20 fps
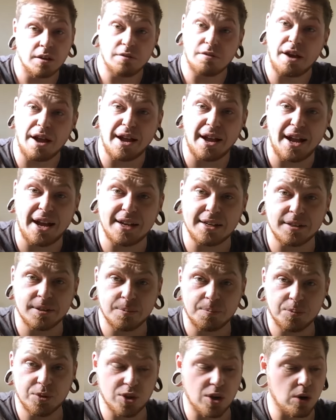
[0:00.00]
Right, guys.
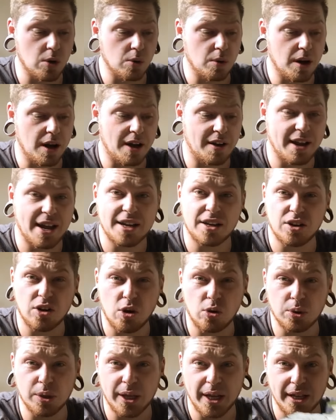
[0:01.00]
So I had an
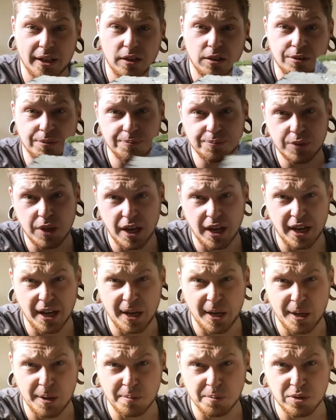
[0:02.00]
old hill
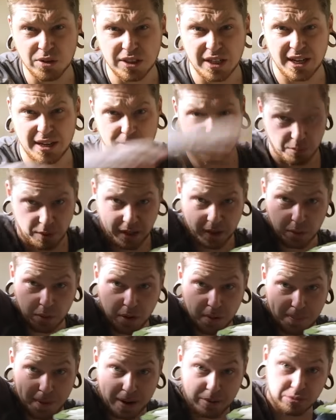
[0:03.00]
because um, I had a, well, it
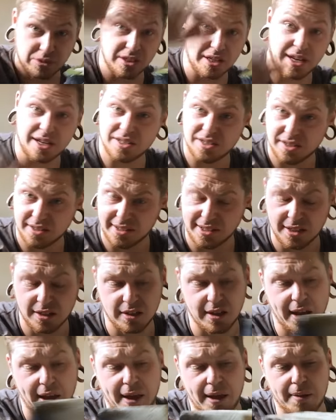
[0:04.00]
were a mountain actually
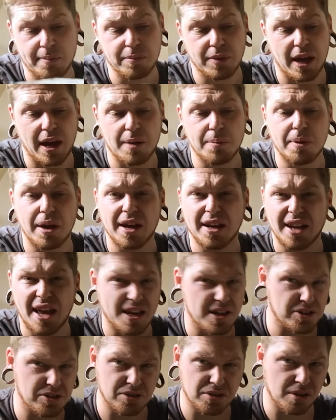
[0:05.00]
um, that I made
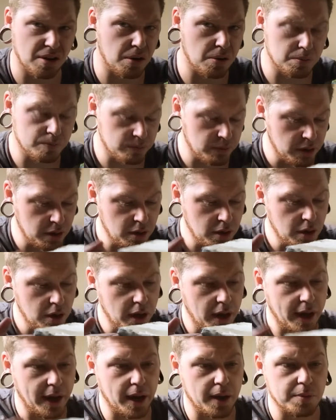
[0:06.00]
ages ago.
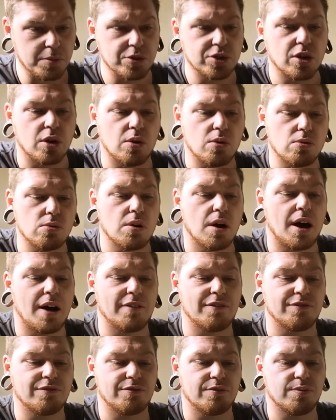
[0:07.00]
Um, so
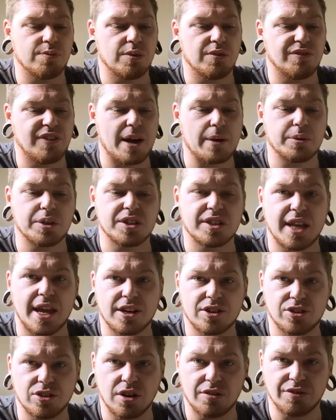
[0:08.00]
I've found a
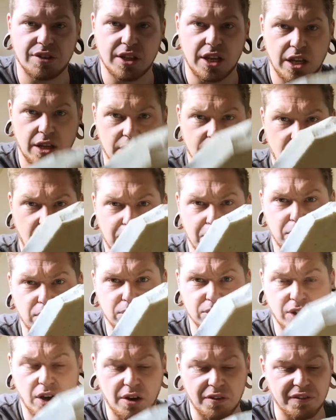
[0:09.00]
section of it that I
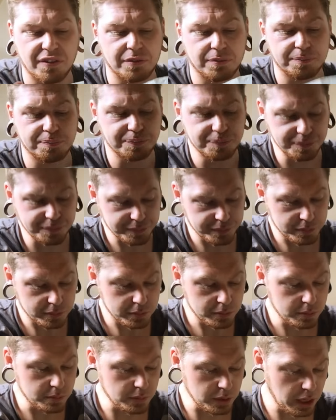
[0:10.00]
pulled off,
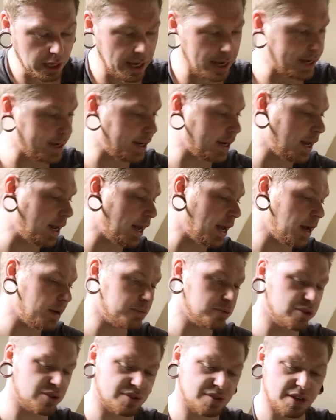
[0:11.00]
and uh,
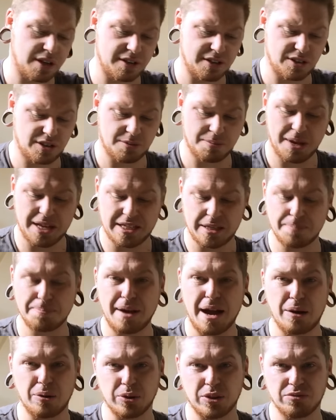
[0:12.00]
I'm just it's, it's,
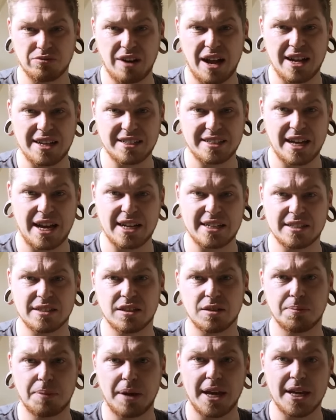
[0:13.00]
about the right size
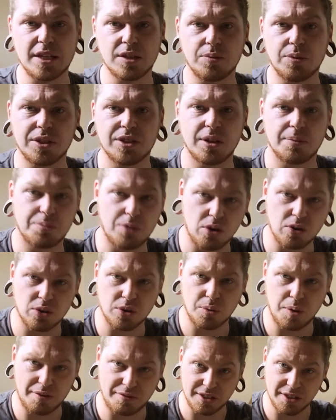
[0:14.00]
of the base, which I'm not
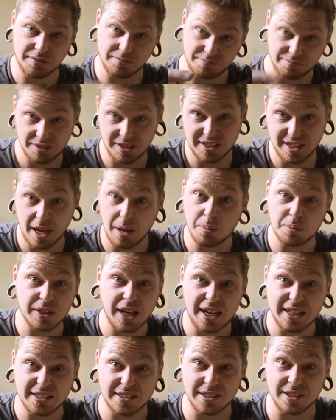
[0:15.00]
going it the same
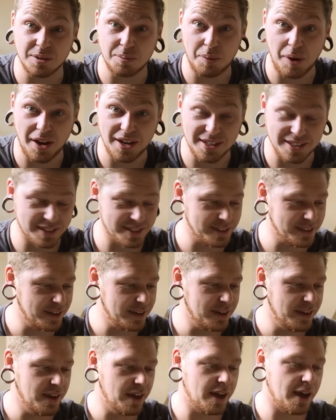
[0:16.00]
size as the base.
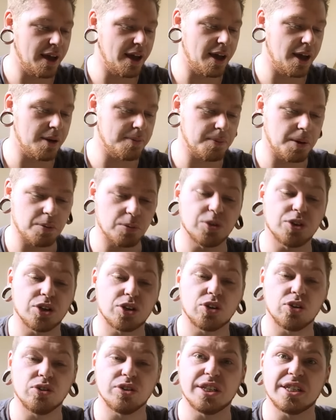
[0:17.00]
Um, I'm going to
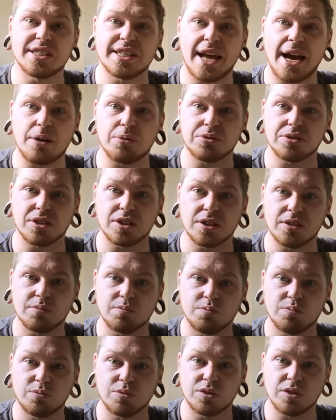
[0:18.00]
cut this down to
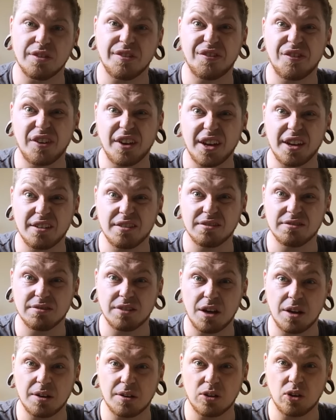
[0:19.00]
to fit
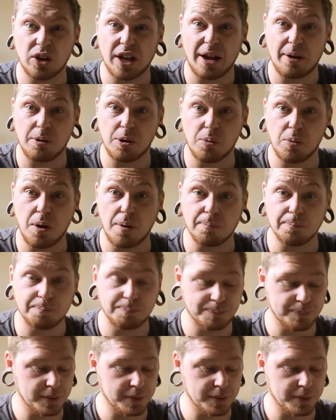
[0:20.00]
and look how I want.